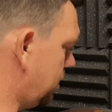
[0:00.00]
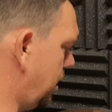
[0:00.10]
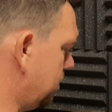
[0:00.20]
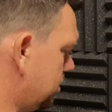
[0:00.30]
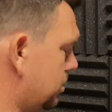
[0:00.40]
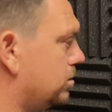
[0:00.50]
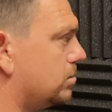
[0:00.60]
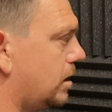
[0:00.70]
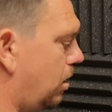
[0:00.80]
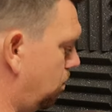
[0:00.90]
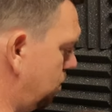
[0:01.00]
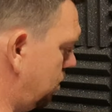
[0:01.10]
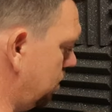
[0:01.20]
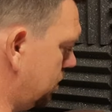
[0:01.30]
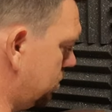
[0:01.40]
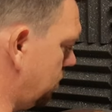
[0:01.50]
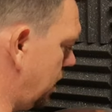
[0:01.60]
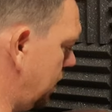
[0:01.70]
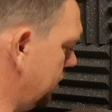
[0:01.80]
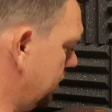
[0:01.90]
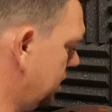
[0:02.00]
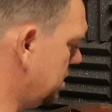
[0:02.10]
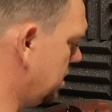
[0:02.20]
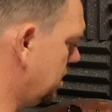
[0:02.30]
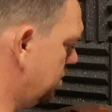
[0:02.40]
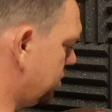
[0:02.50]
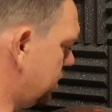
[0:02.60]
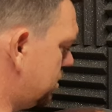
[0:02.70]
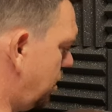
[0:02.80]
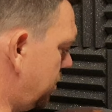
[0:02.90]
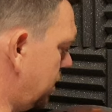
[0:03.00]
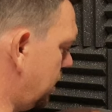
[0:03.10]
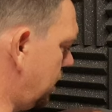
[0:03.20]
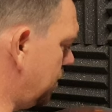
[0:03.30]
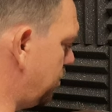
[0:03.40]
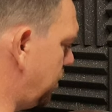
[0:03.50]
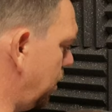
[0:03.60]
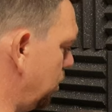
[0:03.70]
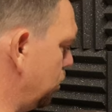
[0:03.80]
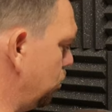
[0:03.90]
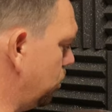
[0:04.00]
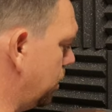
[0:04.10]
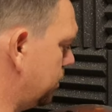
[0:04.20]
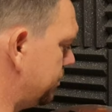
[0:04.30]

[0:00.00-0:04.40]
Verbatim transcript: we'll just use that old colour as well. Predominantly blue.